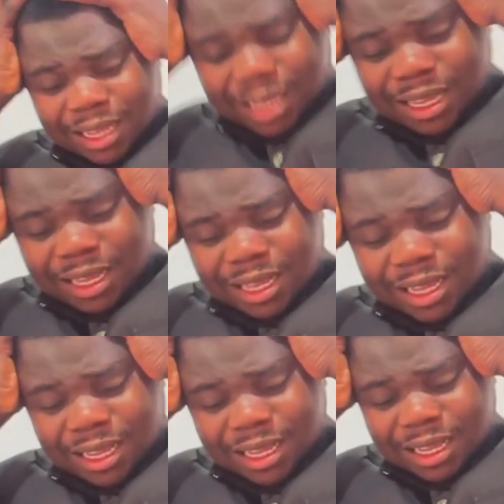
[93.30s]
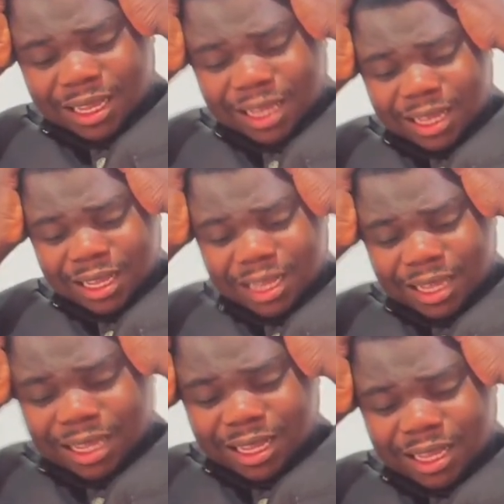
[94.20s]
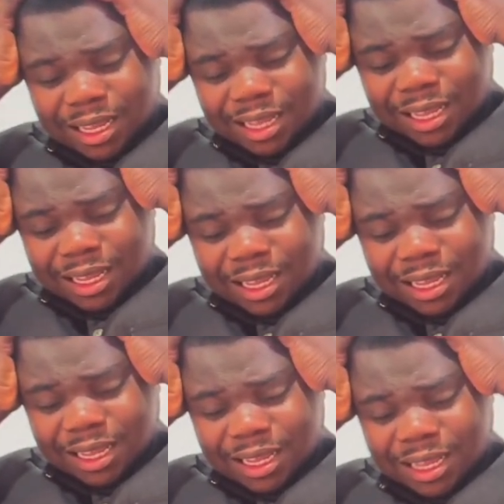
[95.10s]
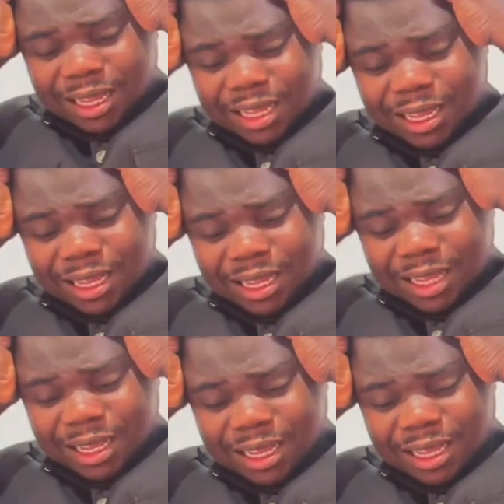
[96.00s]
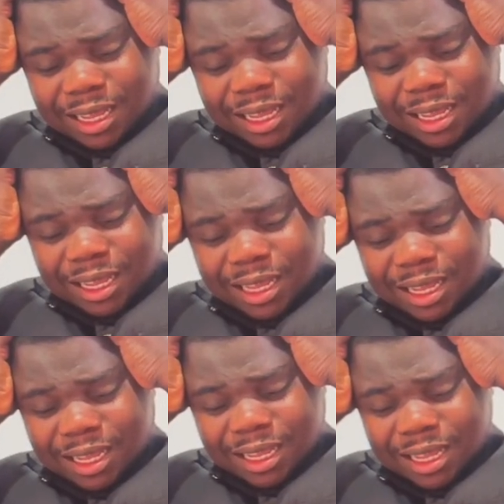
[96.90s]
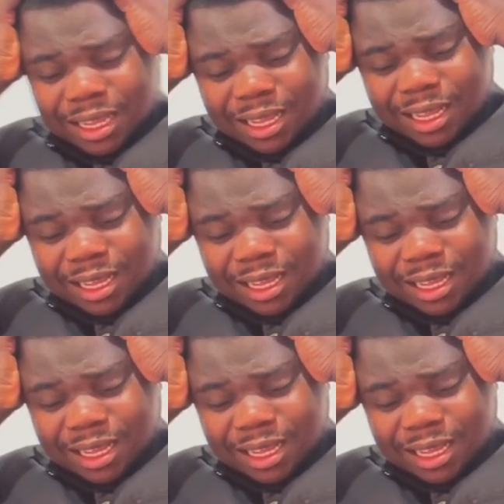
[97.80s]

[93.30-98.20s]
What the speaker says: We have Wode looking at someone on the ground. Now, where are they? And for that, I have a